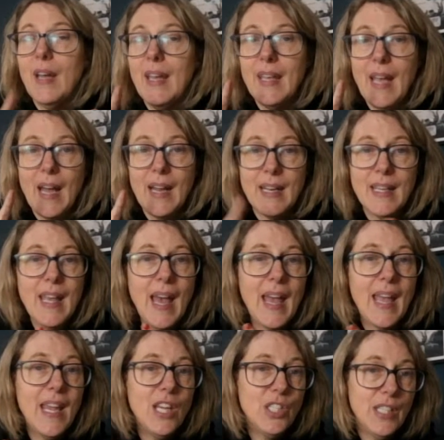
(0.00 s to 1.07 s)
It can
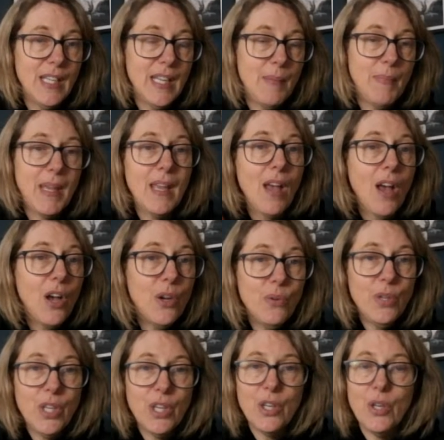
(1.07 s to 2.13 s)
occasionally be
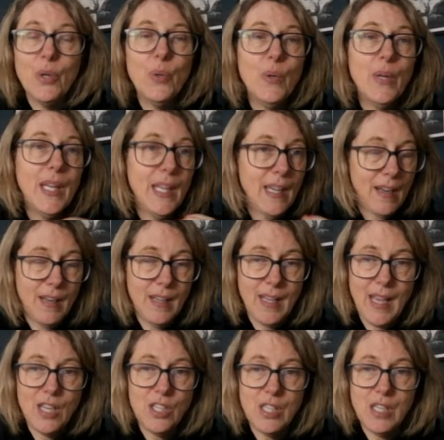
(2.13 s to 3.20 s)
OU, it can
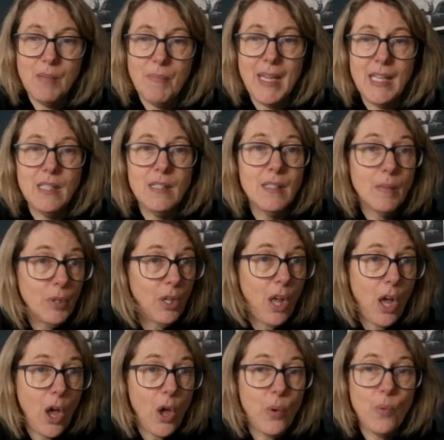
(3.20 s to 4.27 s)
occasionally be double
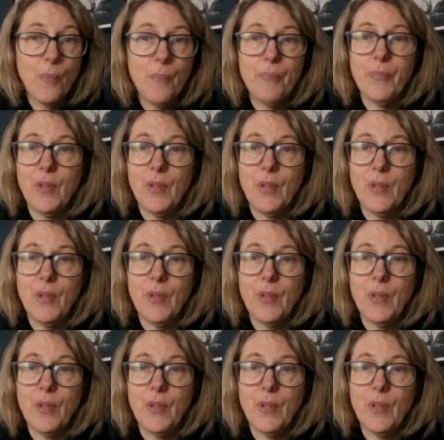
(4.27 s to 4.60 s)
O.